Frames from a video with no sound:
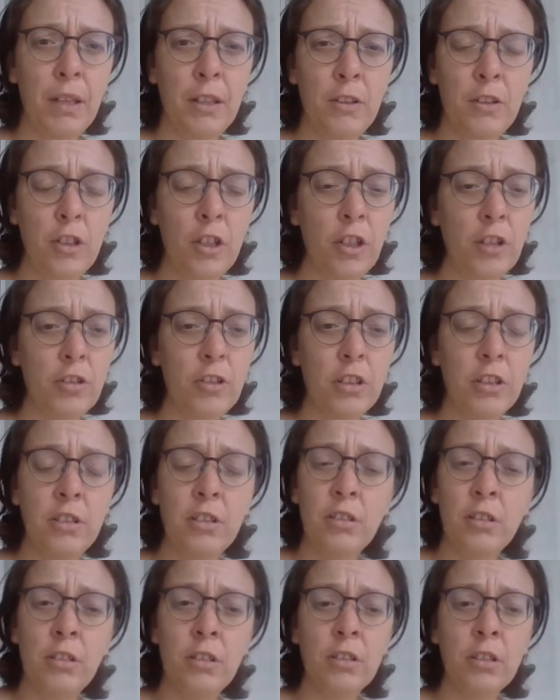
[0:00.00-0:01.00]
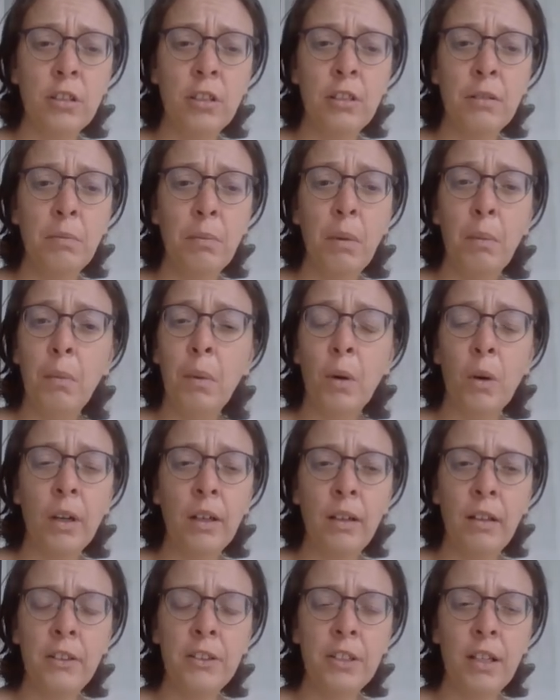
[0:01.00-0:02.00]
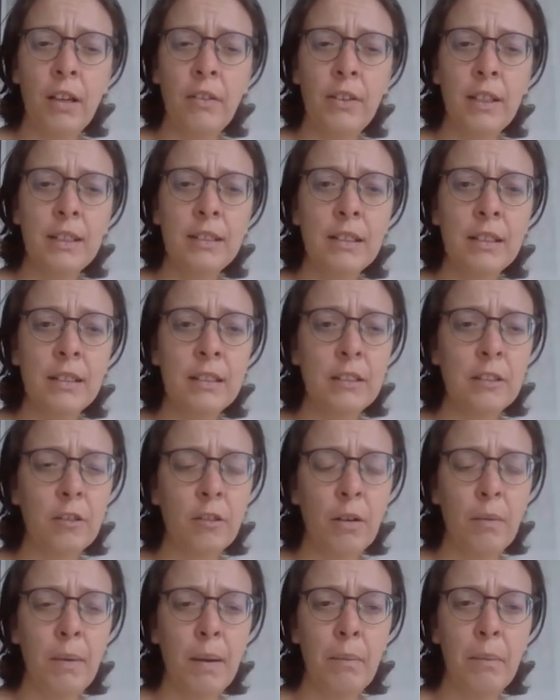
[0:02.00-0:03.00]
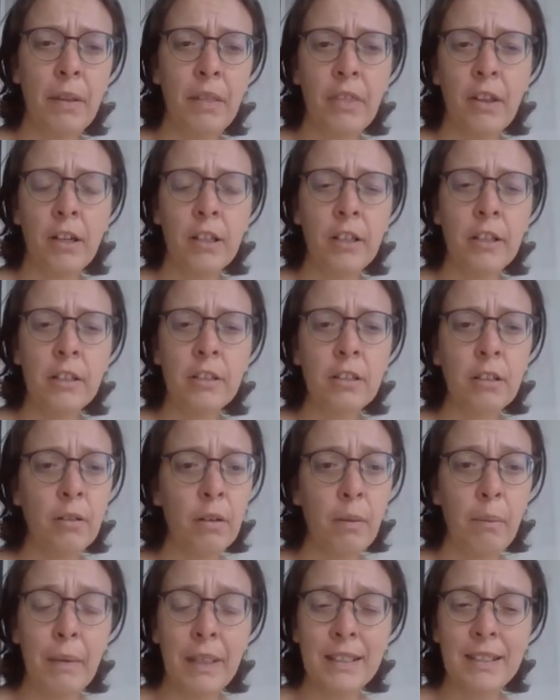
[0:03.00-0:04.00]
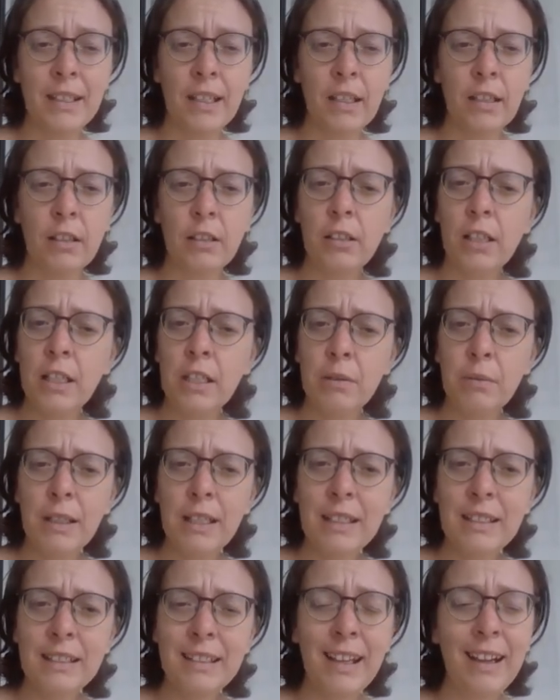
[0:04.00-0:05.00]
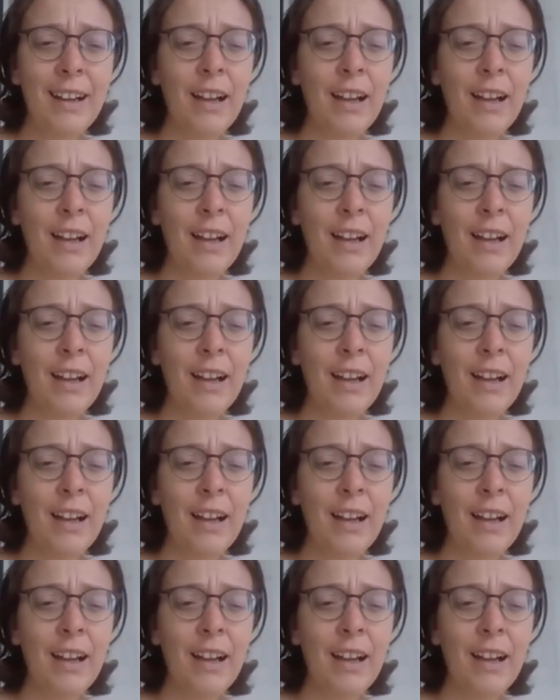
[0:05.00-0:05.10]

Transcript: of the churches do do memorial services to remember those who are missing at Christmas.